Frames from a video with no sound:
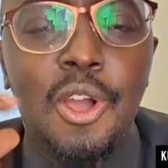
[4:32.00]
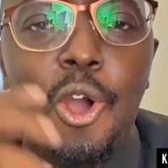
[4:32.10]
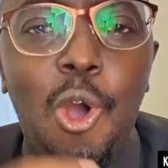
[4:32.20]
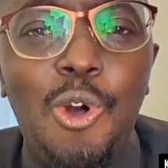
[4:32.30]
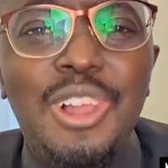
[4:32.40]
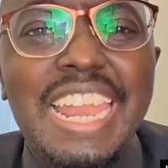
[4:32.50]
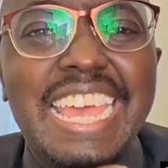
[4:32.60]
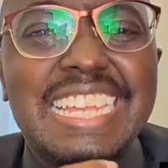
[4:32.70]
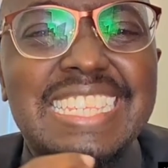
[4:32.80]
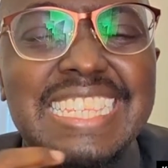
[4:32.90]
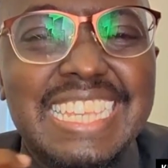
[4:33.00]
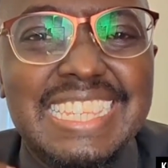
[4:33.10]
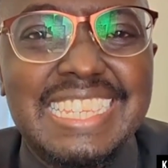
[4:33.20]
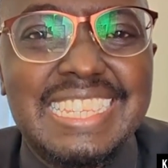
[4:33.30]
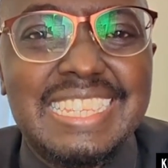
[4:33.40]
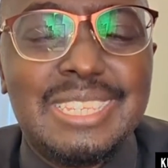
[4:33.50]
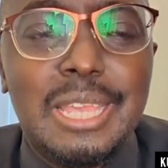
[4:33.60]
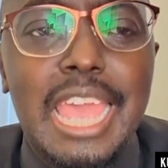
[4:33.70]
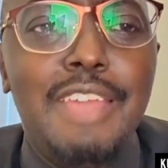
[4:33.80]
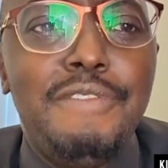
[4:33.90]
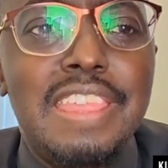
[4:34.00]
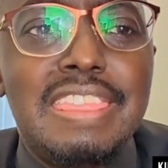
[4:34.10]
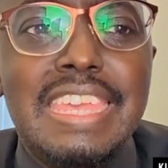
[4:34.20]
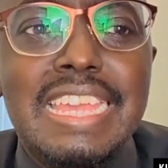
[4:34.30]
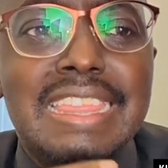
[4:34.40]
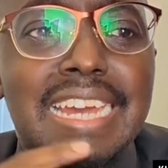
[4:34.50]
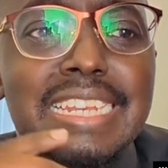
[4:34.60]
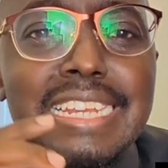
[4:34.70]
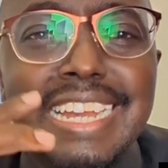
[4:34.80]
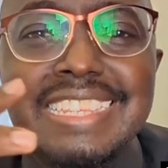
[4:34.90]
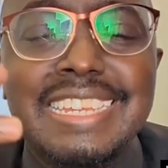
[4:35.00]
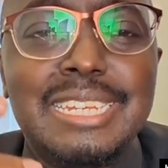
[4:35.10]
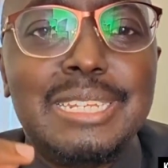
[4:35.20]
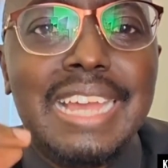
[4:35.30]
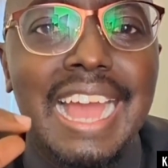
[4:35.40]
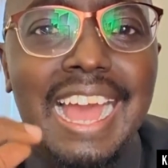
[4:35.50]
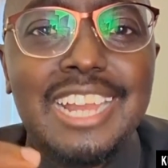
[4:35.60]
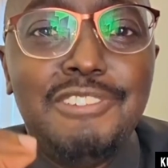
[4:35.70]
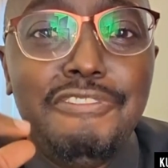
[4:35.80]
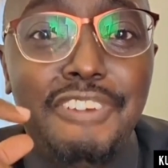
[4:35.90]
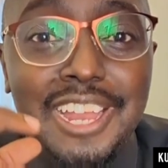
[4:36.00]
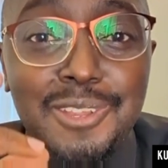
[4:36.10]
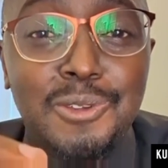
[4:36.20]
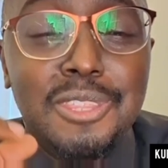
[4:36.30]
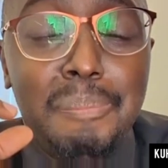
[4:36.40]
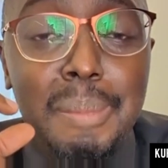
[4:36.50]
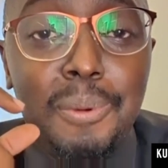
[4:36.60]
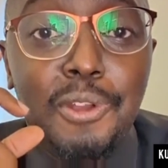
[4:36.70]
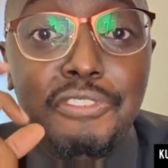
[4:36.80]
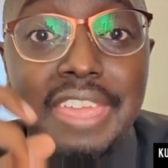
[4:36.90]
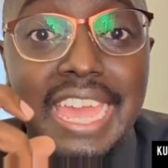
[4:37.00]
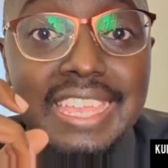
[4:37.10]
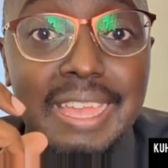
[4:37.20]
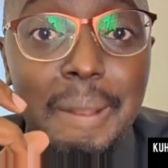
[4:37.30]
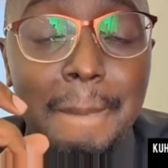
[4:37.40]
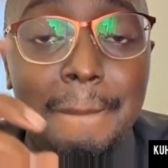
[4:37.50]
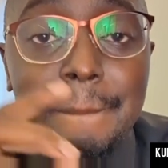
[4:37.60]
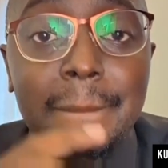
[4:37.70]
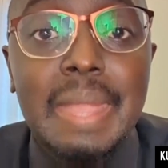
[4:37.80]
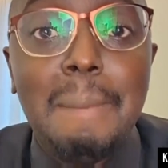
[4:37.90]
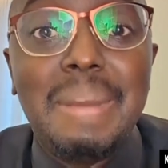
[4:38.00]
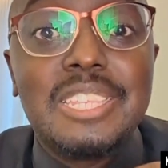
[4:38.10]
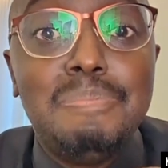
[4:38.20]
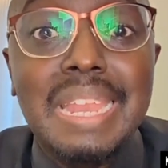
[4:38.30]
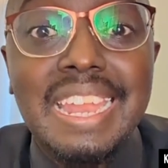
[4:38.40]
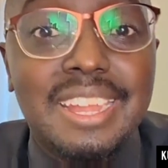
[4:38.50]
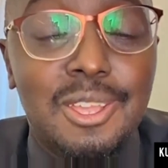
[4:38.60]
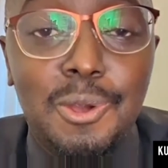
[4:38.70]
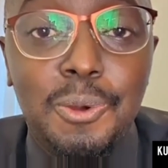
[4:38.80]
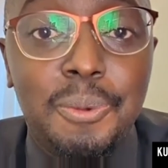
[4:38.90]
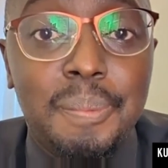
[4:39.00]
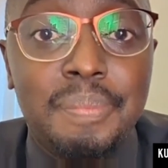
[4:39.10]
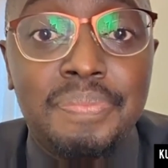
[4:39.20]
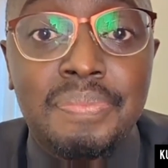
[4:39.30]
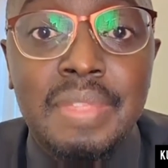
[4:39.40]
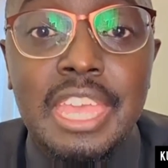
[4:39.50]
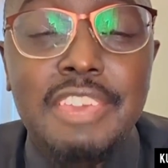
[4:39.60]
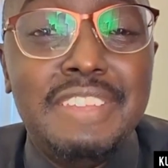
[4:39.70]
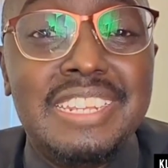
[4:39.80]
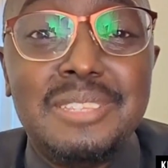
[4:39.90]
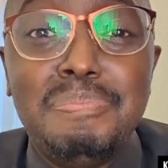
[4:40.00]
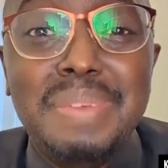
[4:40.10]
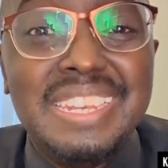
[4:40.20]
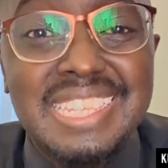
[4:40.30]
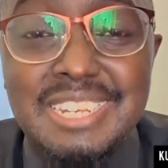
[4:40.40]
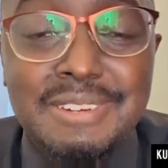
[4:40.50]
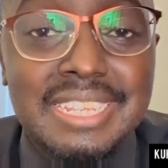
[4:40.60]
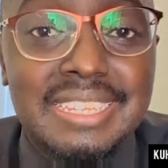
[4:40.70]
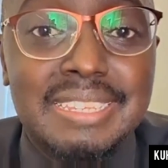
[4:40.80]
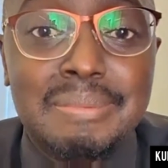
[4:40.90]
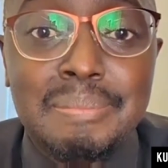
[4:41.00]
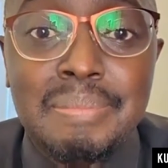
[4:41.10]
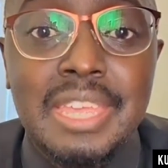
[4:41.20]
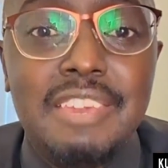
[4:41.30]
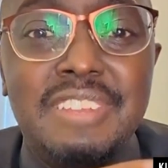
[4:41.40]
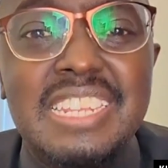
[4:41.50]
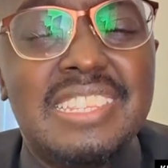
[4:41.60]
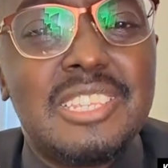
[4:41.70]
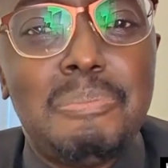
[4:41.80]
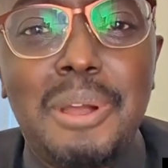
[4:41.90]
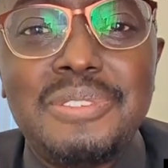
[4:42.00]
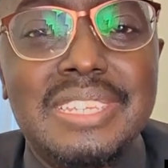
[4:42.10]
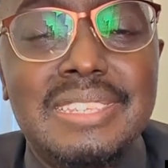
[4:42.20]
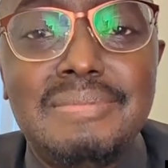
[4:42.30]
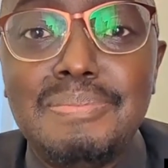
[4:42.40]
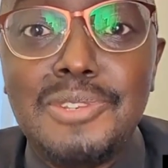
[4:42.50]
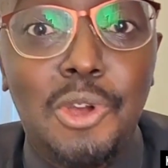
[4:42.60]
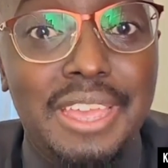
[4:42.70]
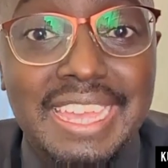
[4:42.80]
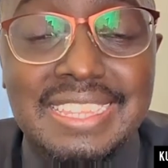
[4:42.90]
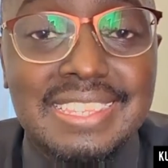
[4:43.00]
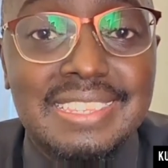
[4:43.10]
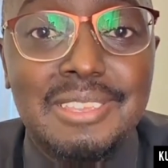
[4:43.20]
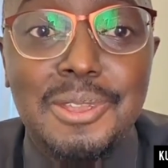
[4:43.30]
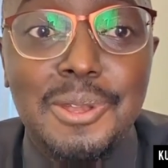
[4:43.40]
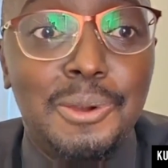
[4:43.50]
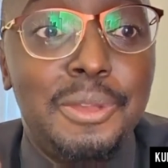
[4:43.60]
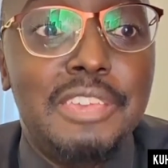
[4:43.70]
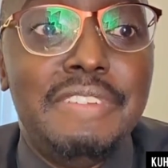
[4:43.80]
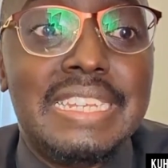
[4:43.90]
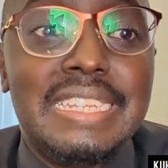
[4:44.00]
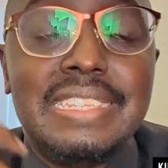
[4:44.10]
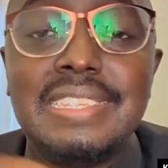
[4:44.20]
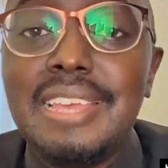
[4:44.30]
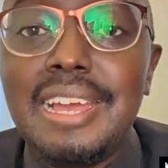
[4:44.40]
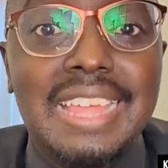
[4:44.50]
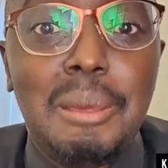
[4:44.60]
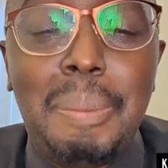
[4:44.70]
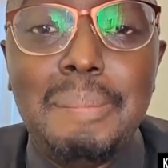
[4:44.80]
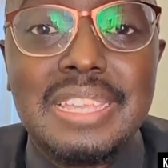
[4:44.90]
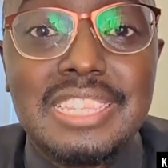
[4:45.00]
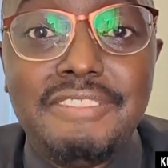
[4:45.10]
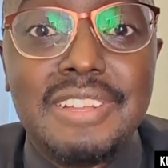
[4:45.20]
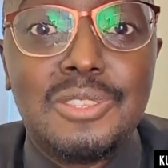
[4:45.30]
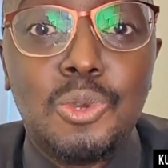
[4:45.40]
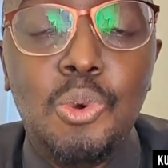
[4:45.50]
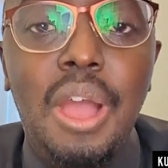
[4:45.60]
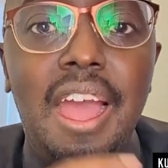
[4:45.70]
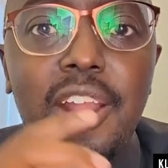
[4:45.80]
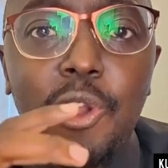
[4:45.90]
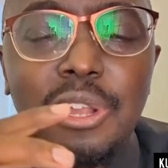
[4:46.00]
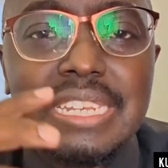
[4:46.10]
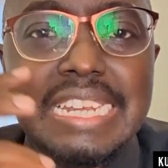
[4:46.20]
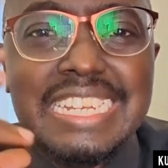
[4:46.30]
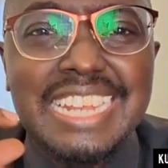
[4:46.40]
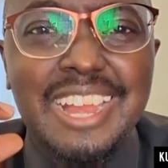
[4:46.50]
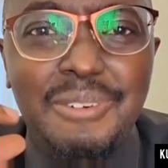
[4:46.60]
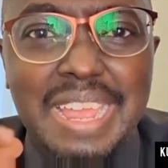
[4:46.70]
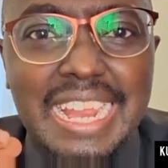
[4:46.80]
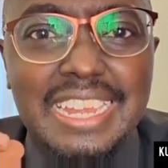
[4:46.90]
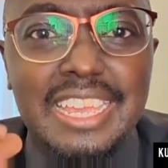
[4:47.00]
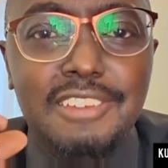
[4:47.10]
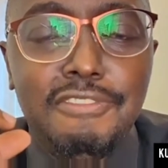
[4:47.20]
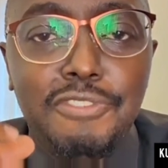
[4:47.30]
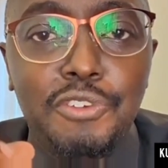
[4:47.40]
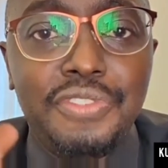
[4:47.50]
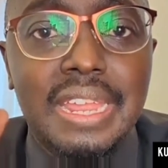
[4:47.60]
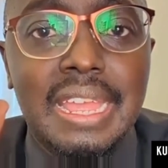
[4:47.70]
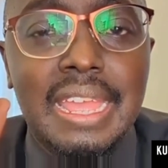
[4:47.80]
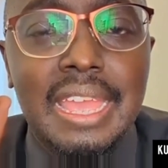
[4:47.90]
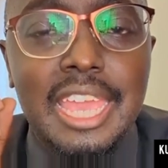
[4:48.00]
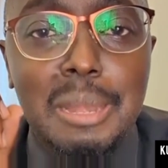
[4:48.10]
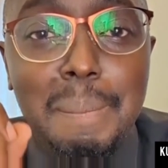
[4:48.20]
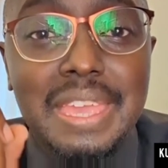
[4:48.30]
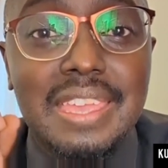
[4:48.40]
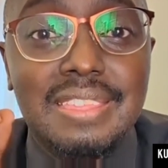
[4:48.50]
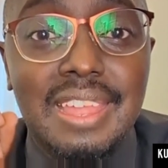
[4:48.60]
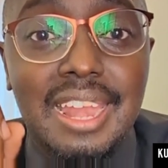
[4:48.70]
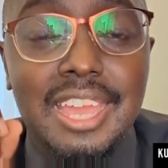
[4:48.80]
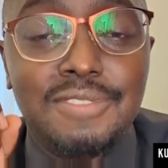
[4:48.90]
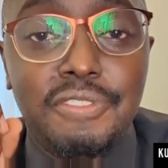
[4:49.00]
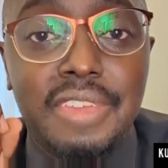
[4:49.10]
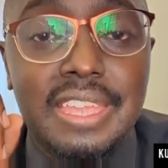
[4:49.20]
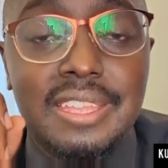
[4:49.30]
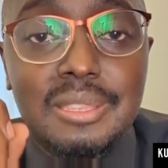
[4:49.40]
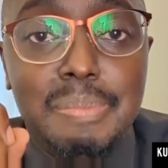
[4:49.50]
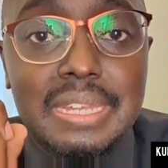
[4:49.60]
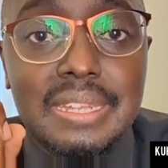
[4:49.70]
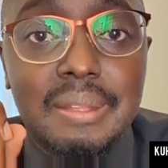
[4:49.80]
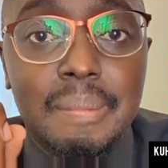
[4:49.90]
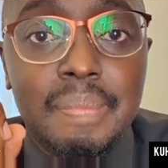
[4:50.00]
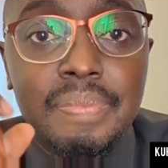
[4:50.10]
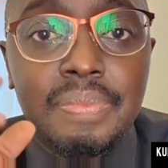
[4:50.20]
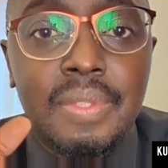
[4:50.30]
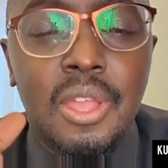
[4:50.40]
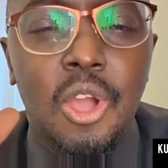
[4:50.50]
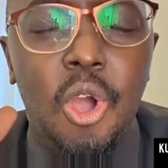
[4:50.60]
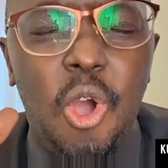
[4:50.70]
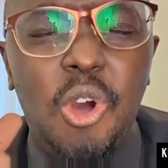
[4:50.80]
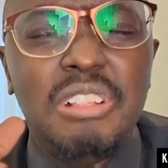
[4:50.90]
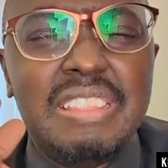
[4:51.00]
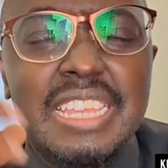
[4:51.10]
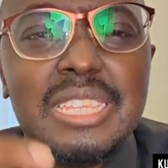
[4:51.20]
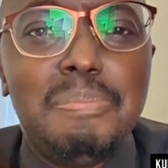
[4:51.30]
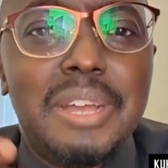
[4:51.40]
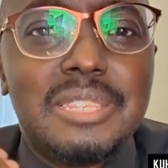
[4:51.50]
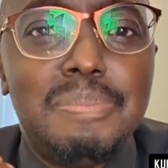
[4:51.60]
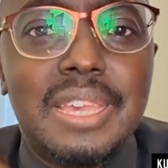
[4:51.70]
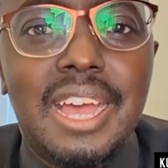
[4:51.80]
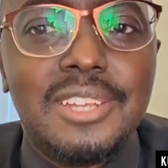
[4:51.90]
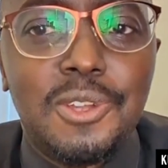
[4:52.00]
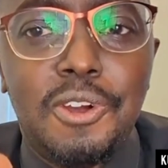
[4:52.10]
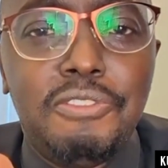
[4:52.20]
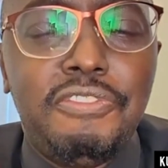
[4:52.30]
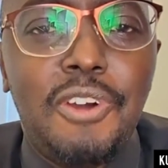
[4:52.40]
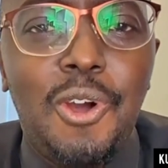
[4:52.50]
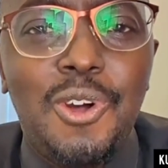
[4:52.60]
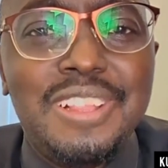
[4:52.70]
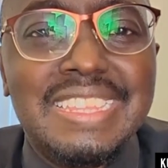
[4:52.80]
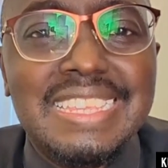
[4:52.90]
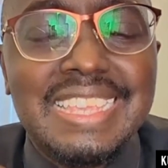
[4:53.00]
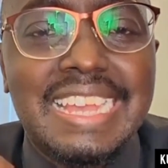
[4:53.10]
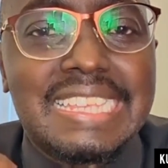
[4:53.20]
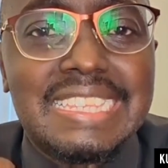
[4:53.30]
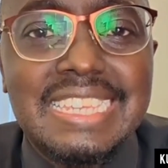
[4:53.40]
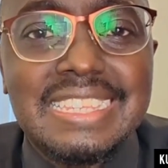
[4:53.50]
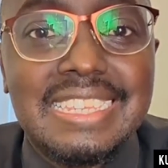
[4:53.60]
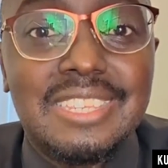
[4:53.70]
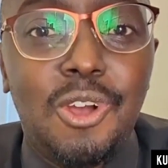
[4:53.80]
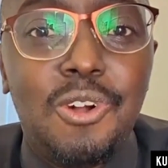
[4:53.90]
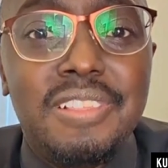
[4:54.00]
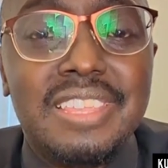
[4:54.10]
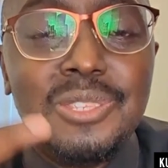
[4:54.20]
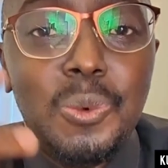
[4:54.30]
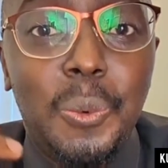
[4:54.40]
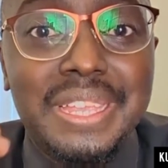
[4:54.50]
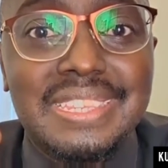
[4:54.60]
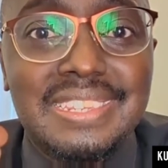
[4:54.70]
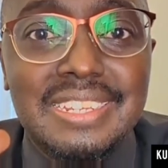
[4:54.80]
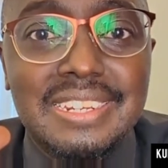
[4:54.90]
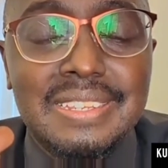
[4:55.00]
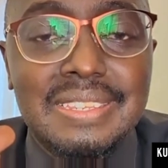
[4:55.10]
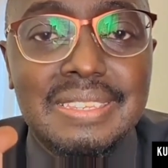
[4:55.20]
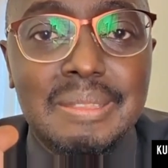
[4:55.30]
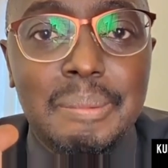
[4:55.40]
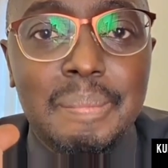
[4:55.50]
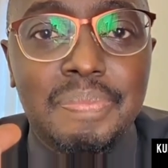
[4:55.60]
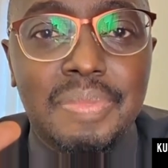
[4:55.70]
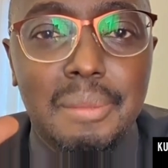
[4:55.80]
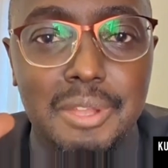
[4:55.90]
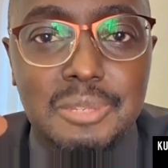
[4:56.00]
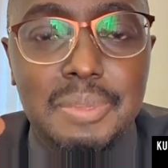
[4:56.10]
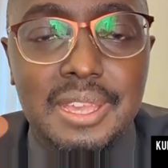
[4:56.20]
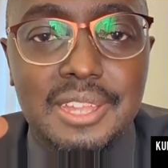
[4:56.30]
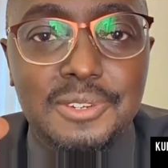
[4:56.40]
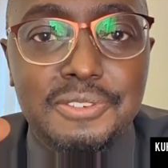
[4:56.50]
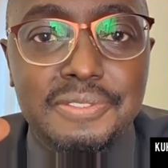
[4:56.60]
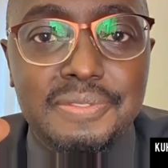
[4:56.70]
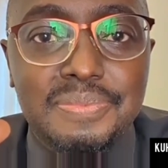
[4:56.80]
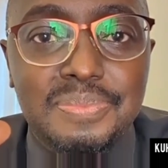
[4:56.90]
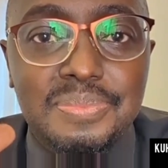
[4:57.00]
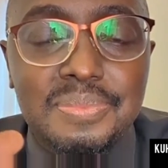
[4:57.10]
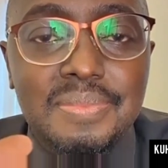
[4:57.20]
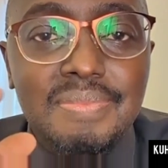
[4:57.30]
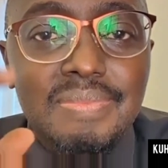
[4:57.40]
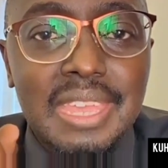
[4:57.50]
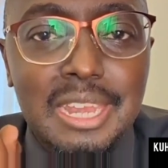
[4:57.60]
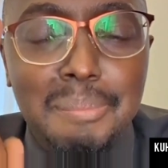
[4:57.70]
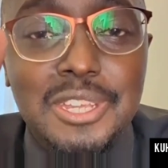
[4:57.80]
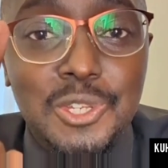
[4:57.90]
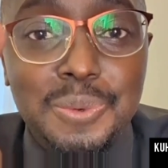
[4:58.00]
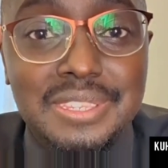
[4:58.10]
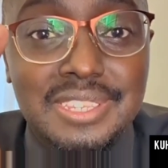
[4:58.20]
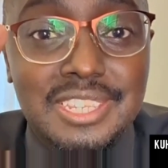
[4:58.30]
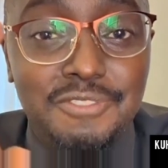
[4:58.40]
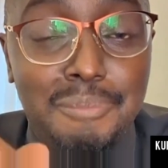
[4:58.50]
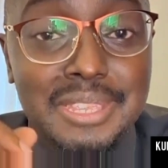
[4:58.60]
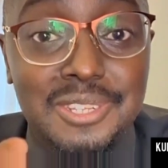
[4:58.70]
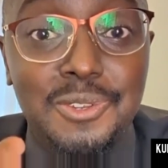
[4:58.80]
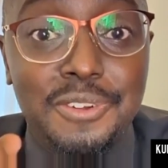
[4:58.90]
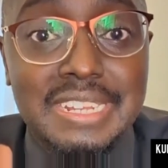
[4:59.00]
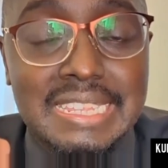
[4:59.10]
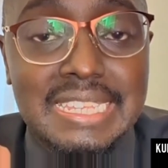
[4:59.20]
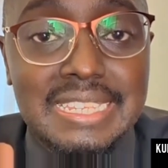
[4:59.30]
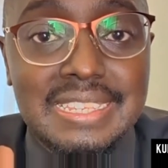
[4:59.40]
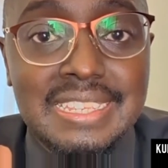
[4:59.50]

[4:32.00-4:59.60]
all excesses, everything that doesn't add value to the people of Kenya must be let go. If it is ministries, if it is the spouses' dockets, if it is other public servants who are not directly involved in making the lives of Kenyans better. All this must be cut off. All these excesses, all these wastages must be cut off. Number 2 is this, from the story this,